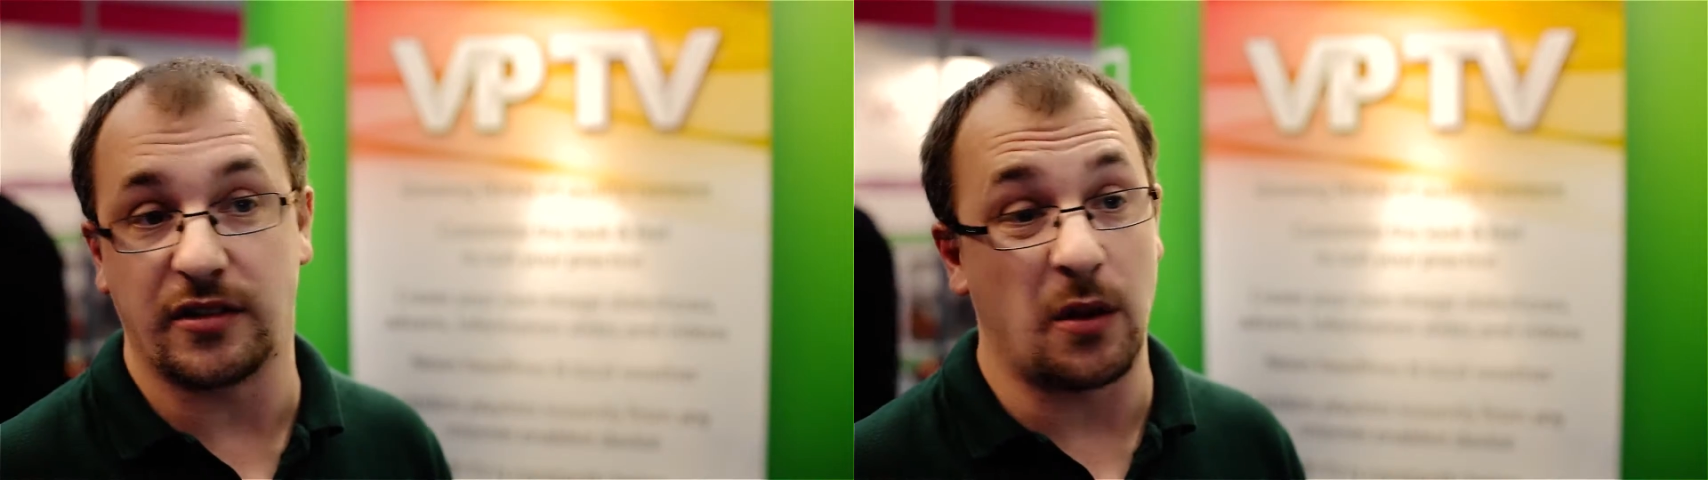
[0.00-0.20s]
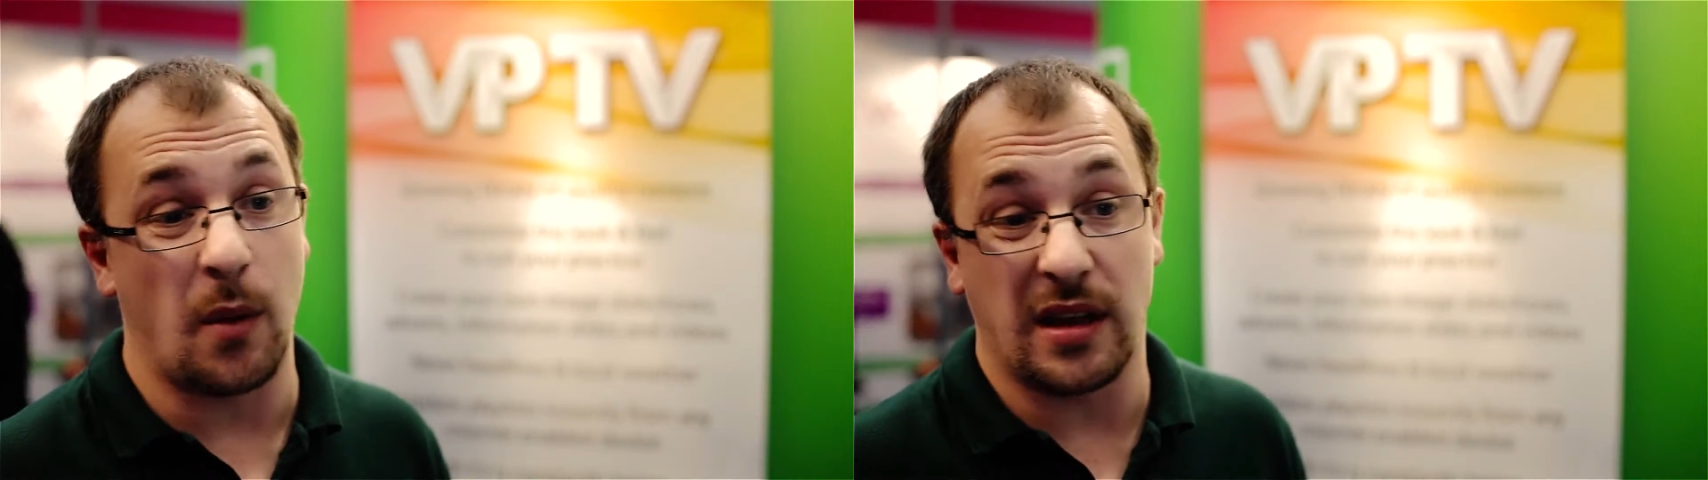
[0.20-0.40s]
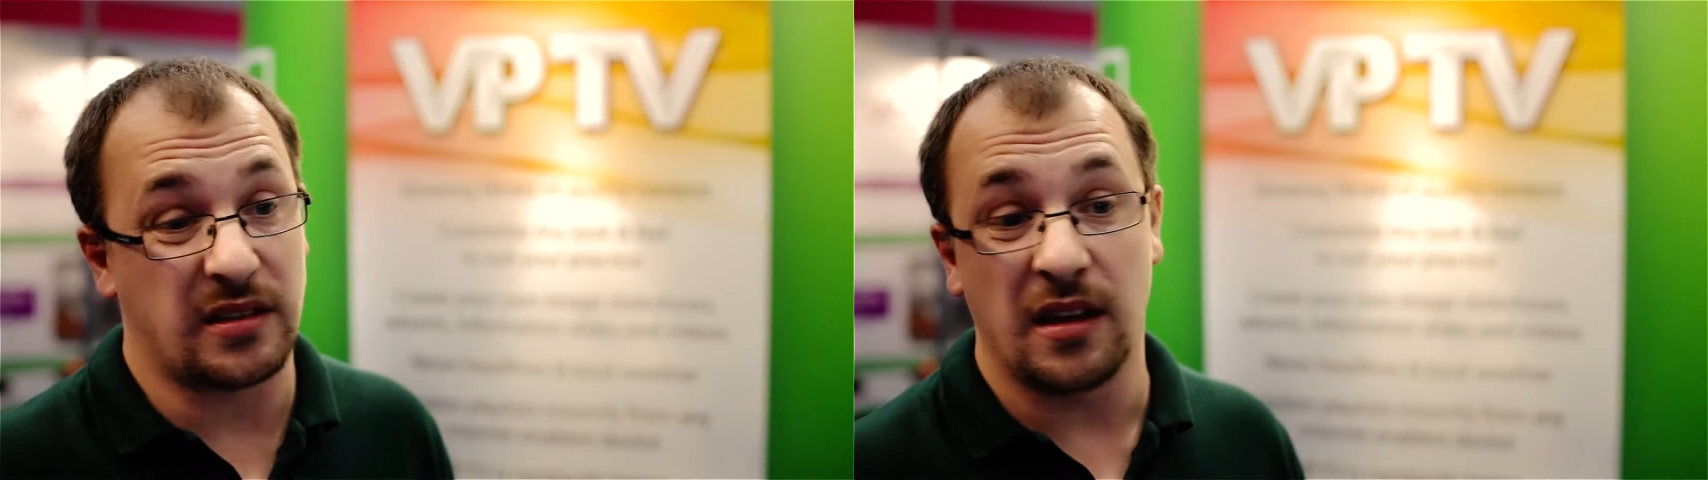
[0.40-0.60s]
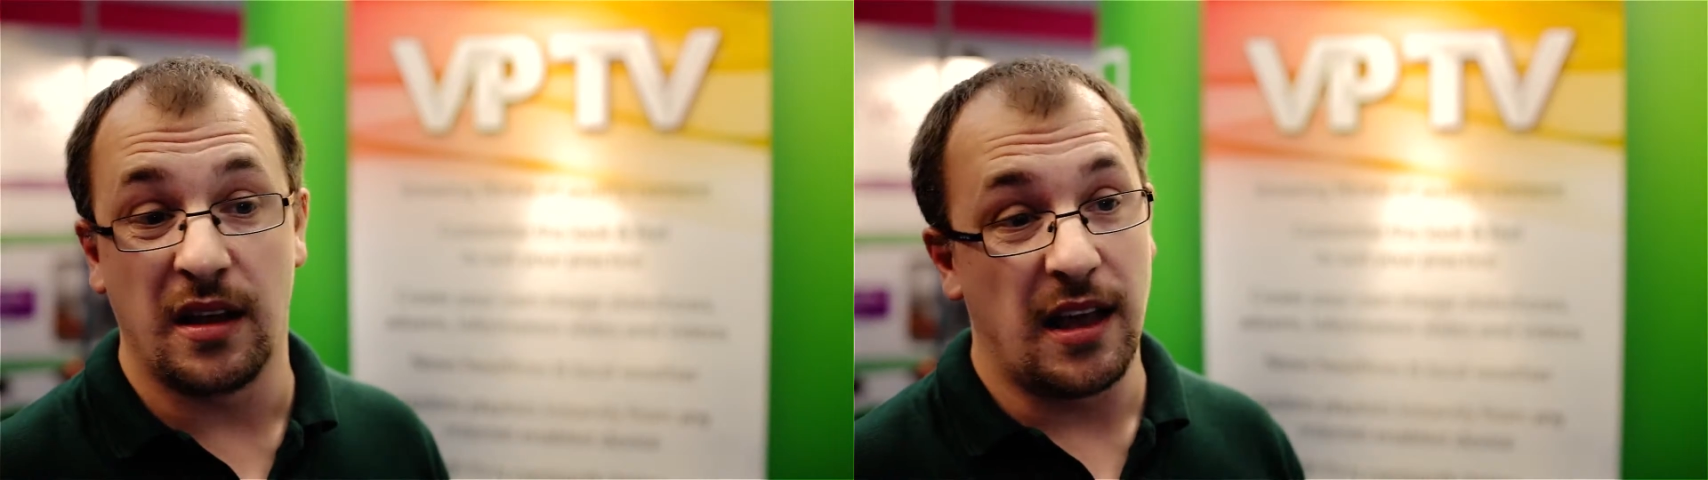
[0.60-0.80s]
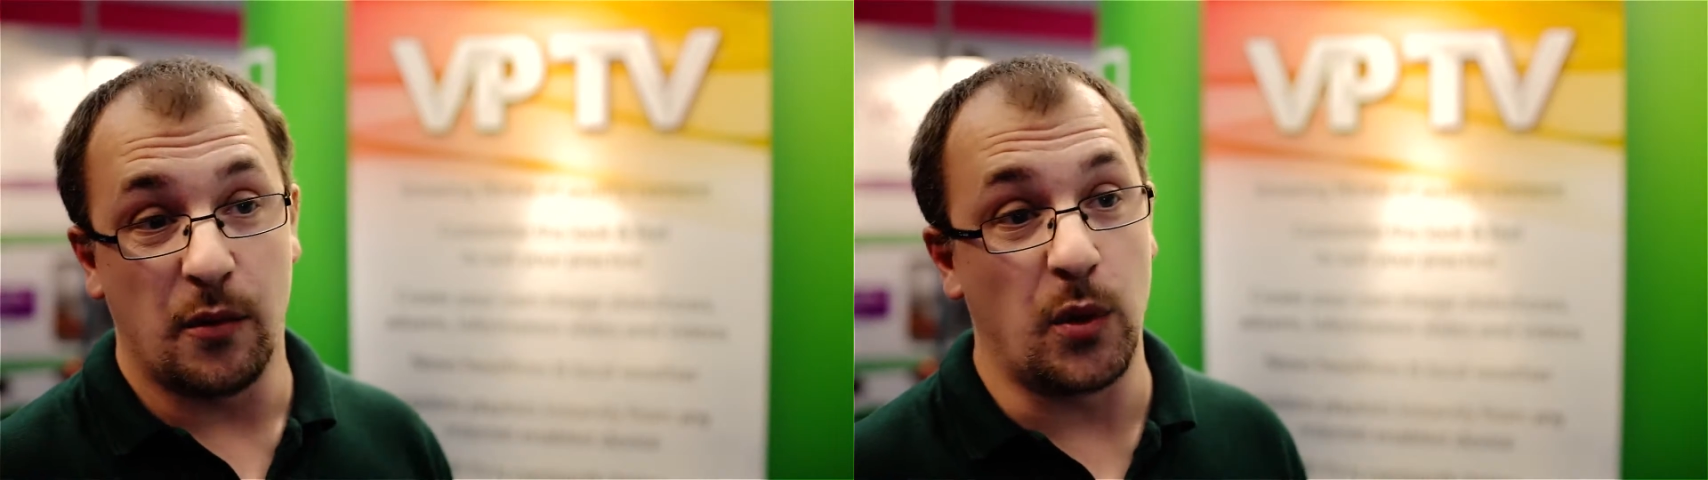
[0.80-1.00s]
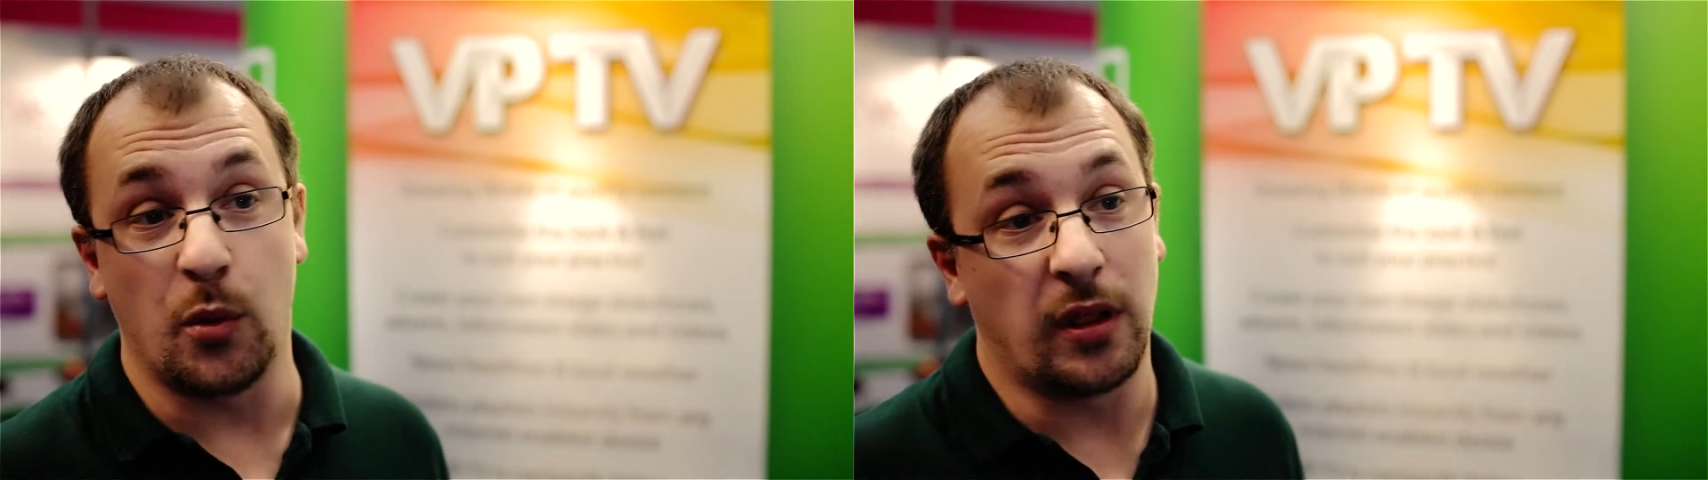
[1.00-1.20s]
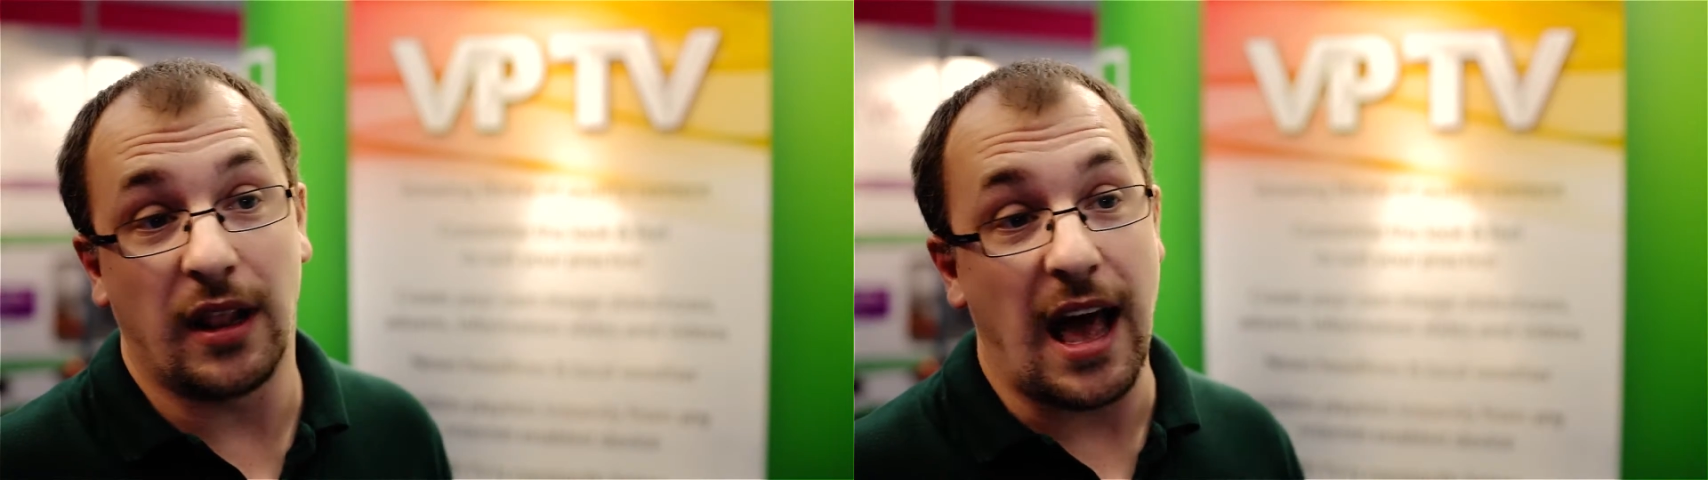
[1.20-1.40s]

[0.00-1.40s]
Otherwise, we wouldn't